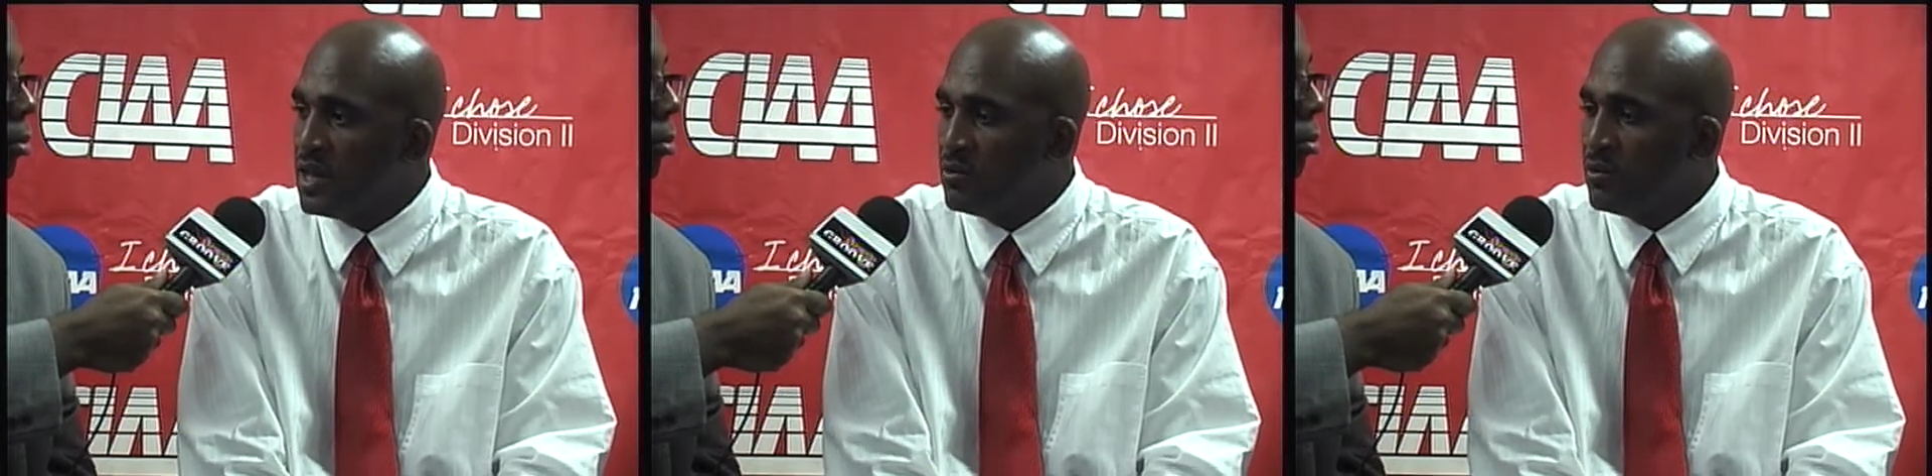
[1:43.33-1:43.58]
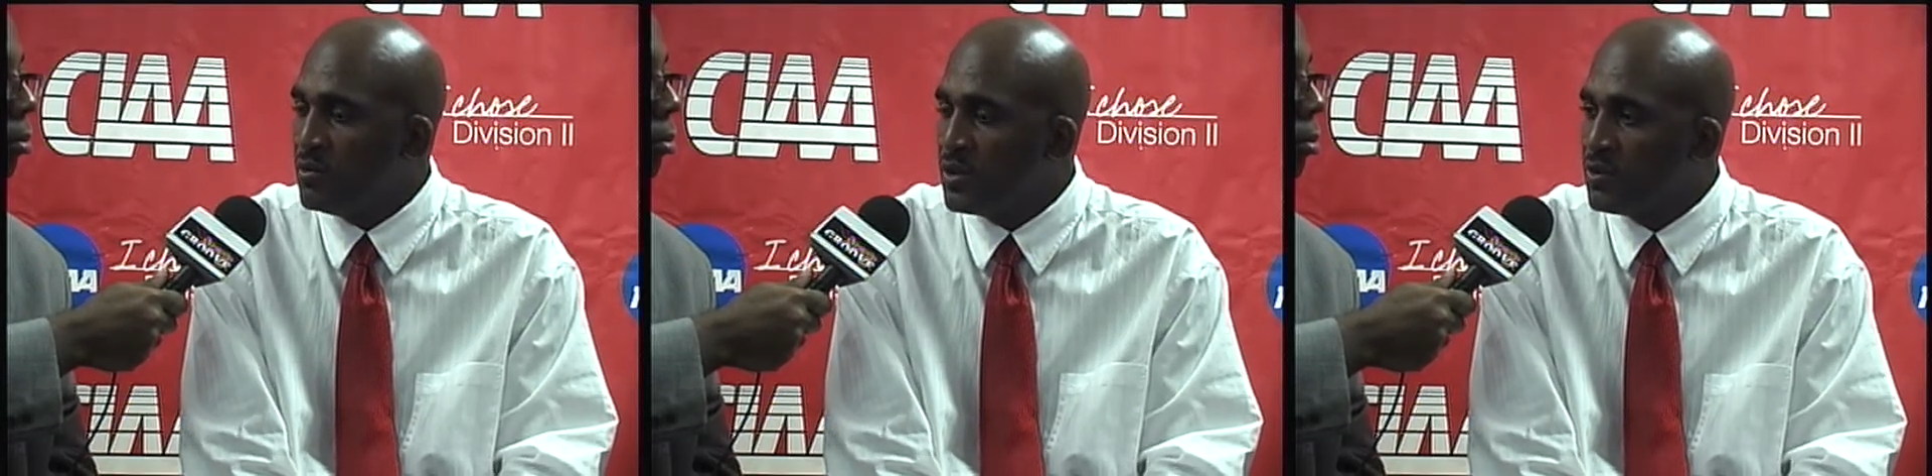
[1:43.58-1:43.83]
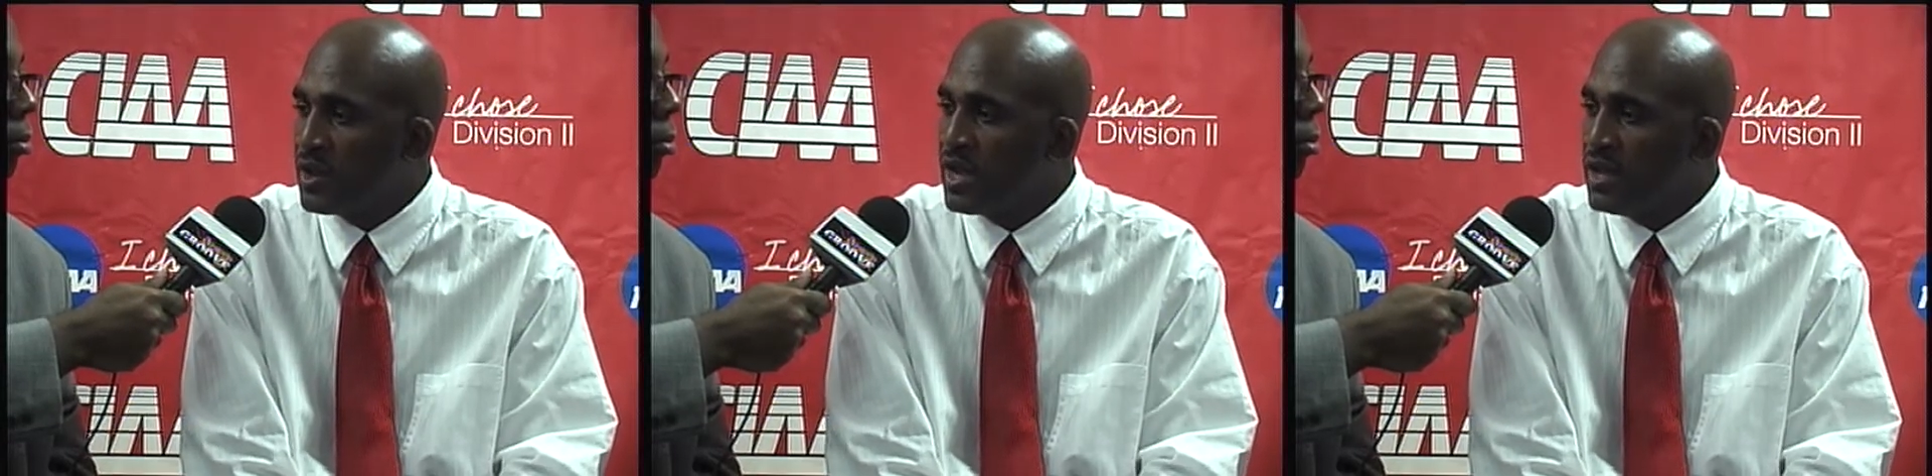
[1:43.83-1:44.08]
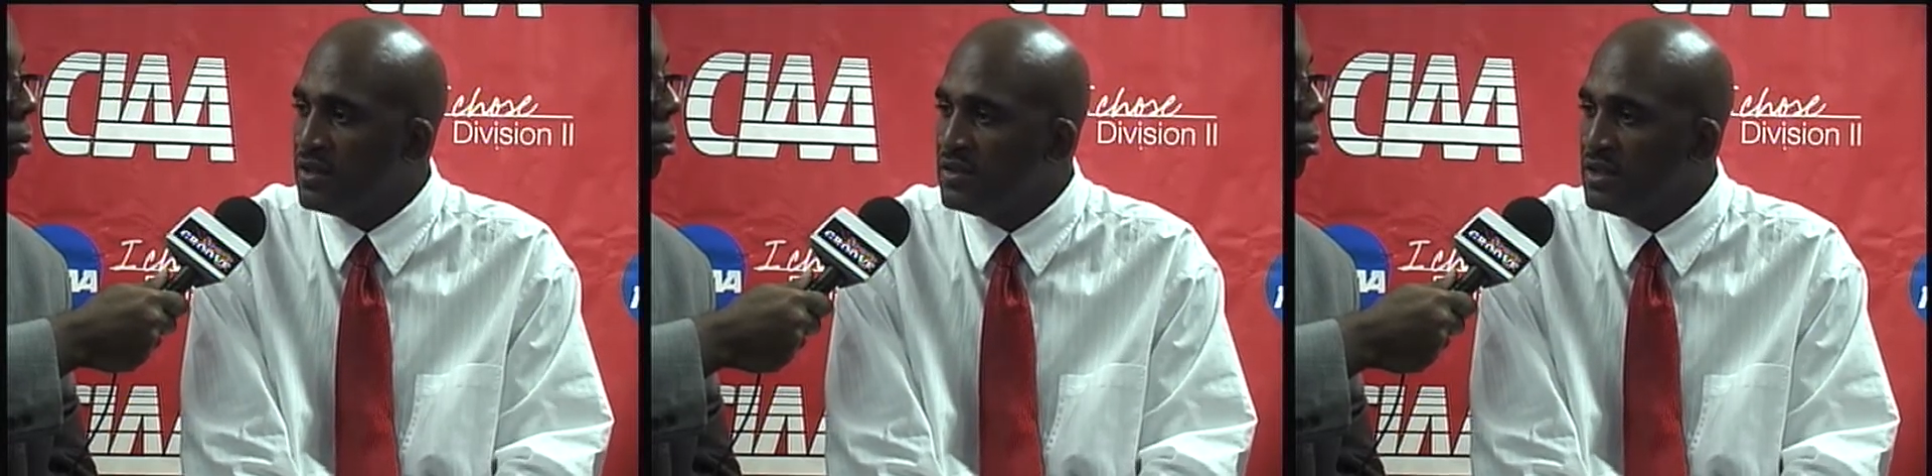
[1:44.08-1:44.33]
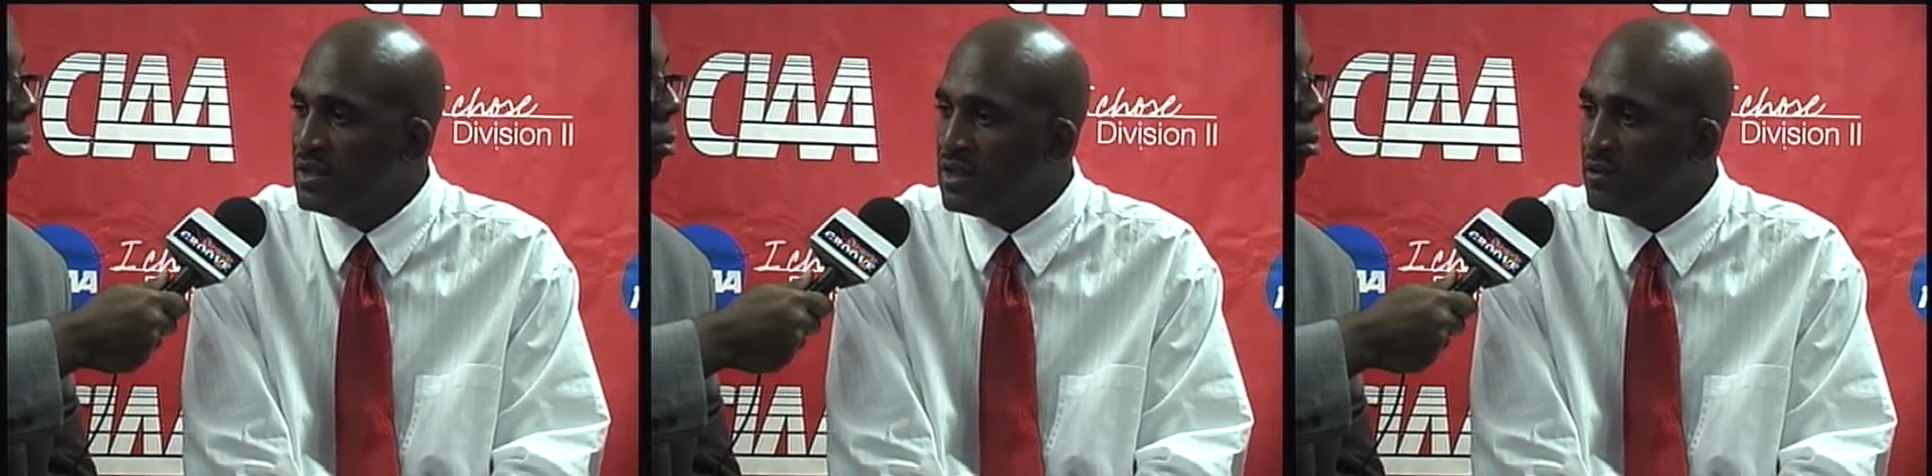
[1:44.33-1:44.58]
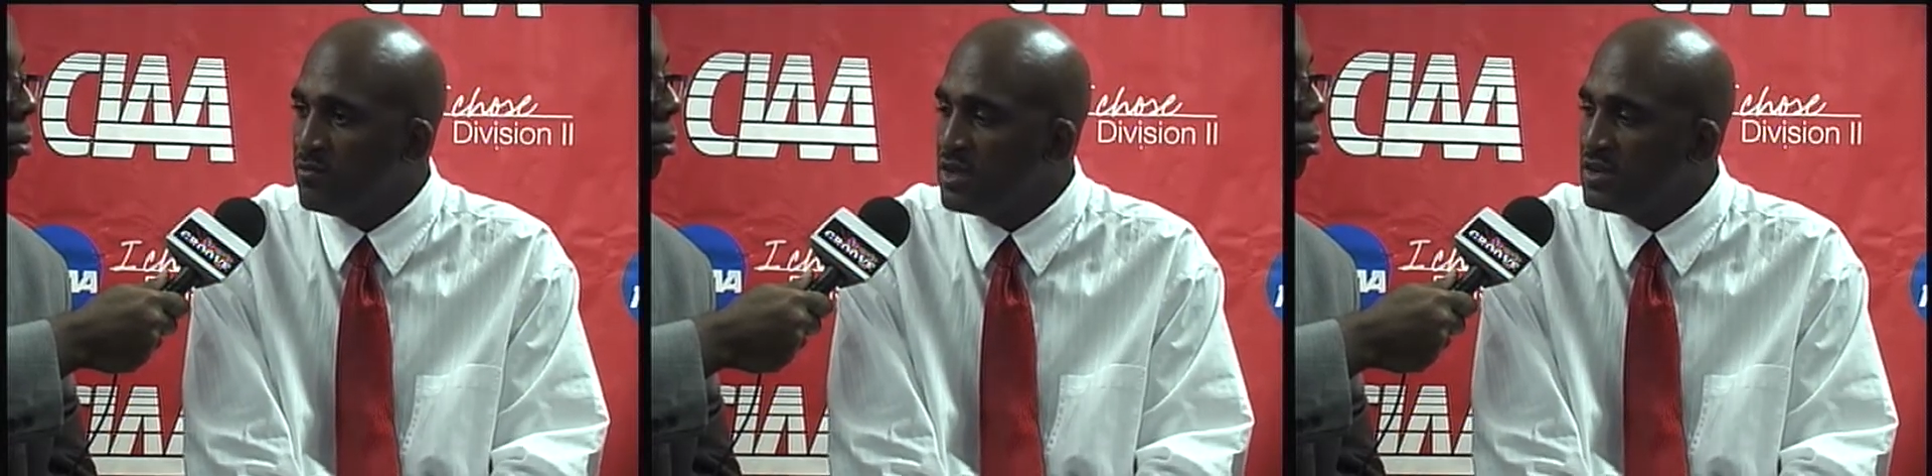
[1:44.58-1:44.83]
and we went on to A&T
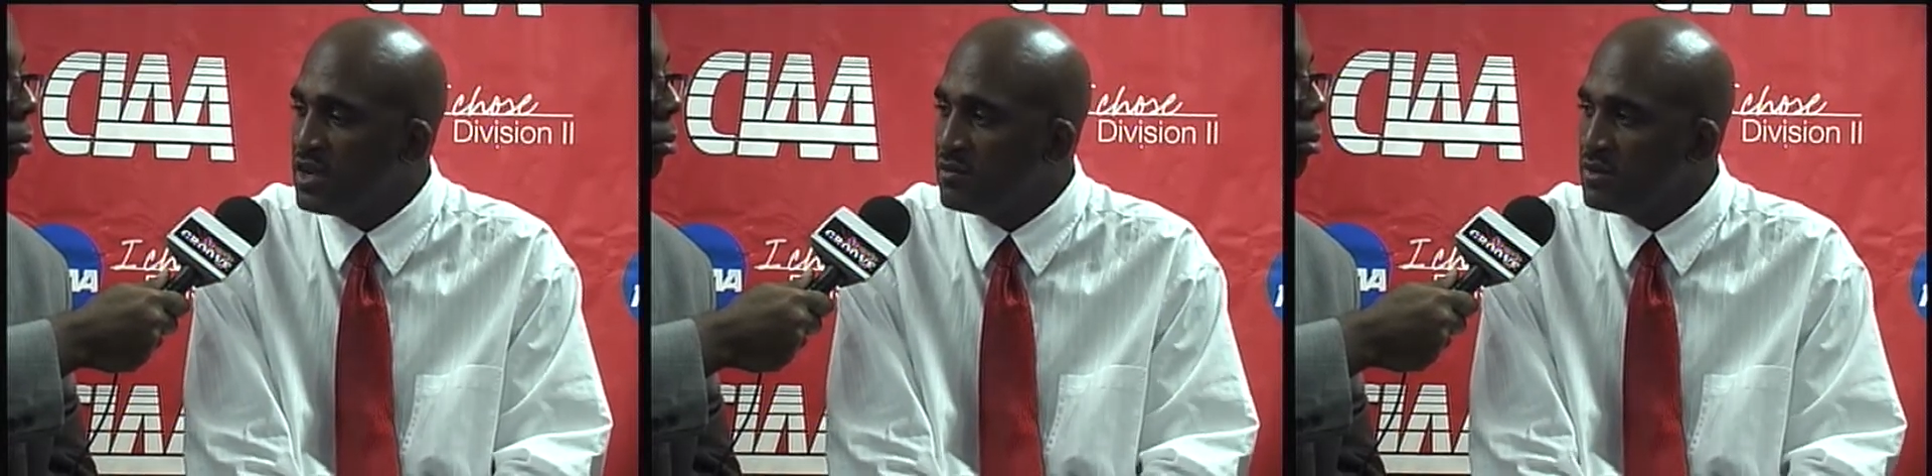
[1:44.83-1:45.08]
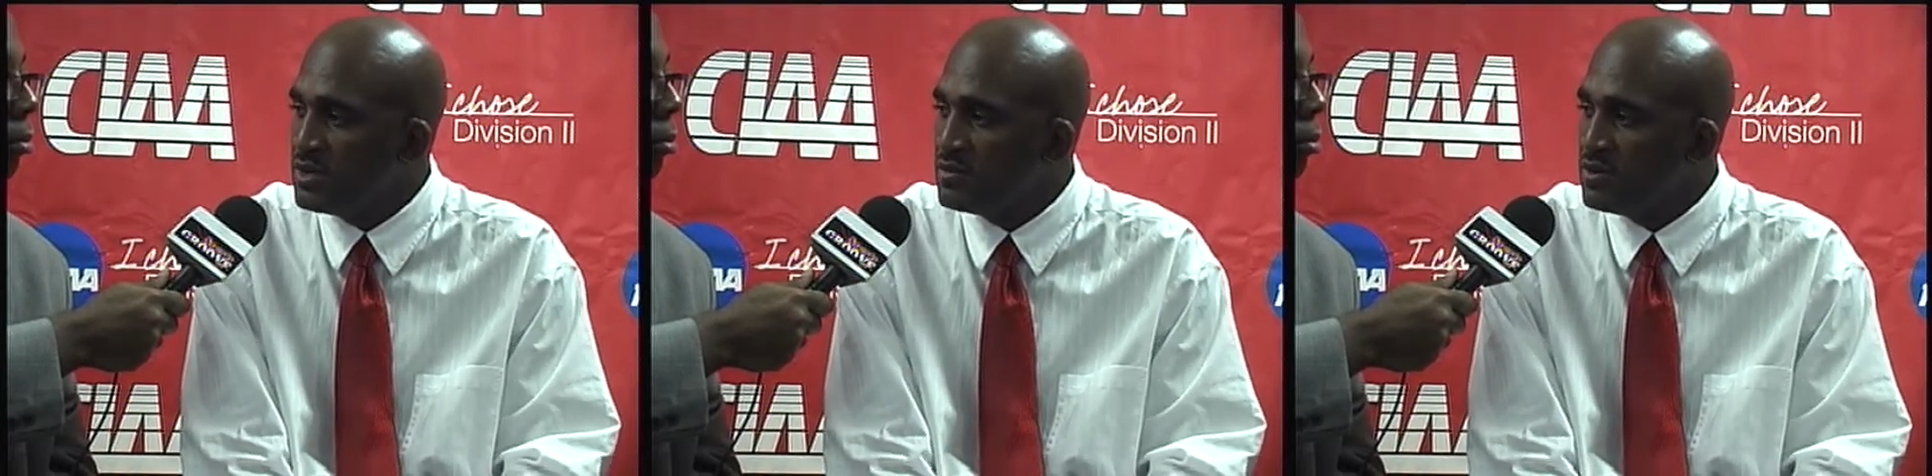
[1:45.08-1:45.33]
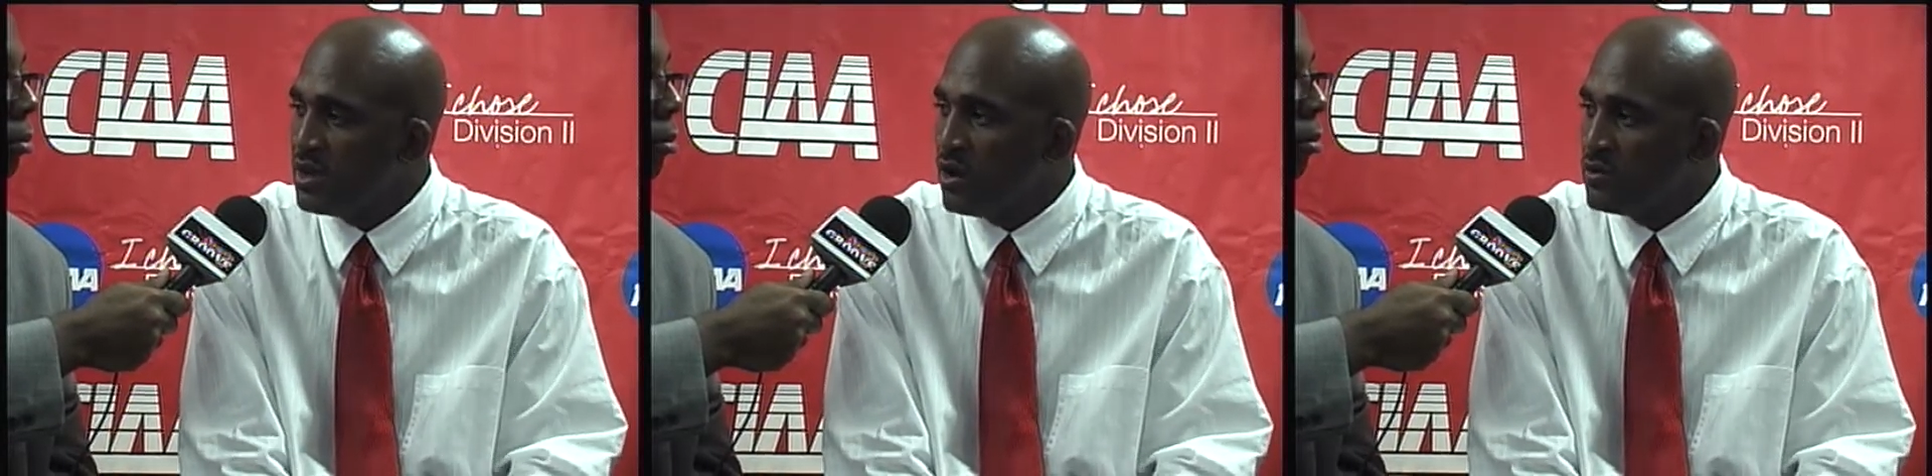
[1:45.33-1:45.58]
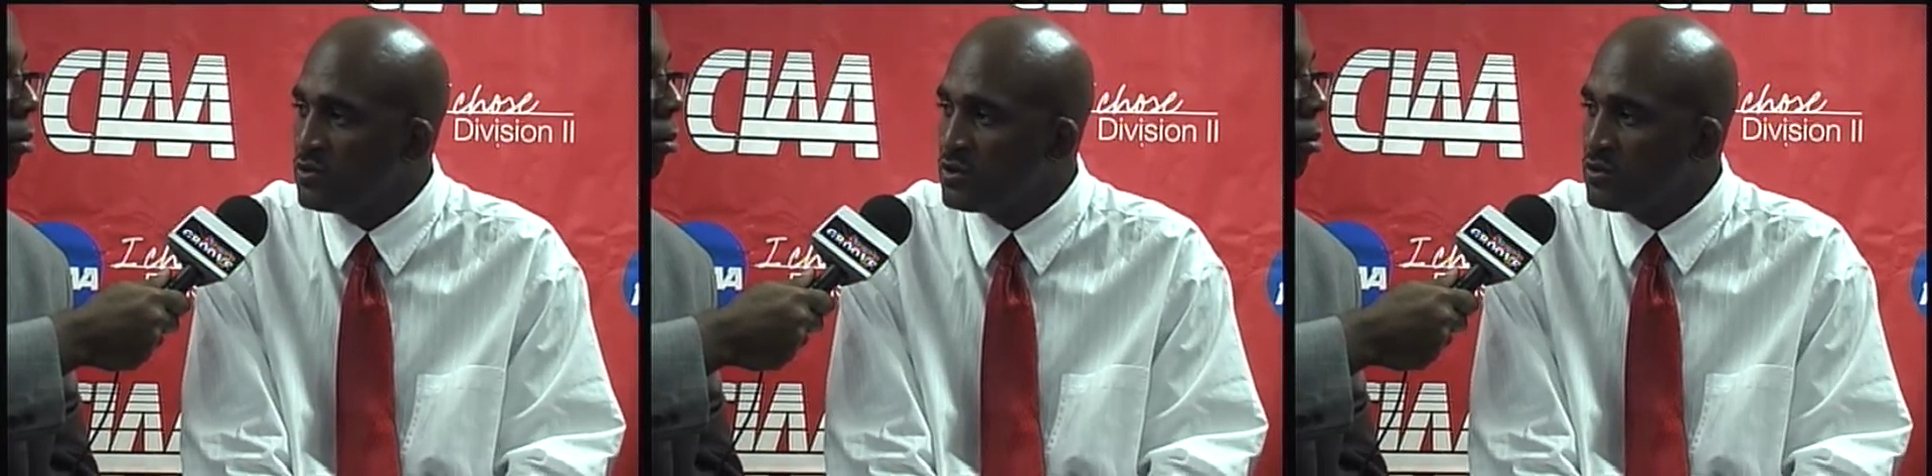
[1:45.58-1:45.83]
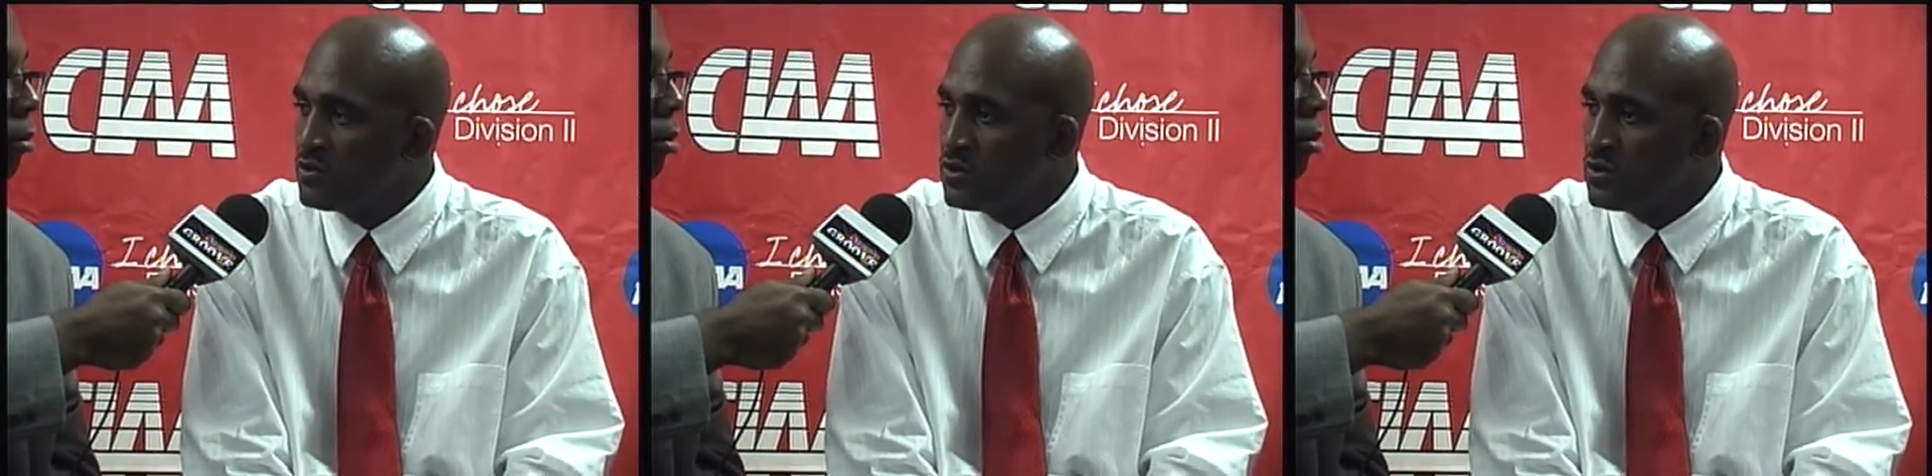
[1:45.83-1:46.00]
and won championships there also.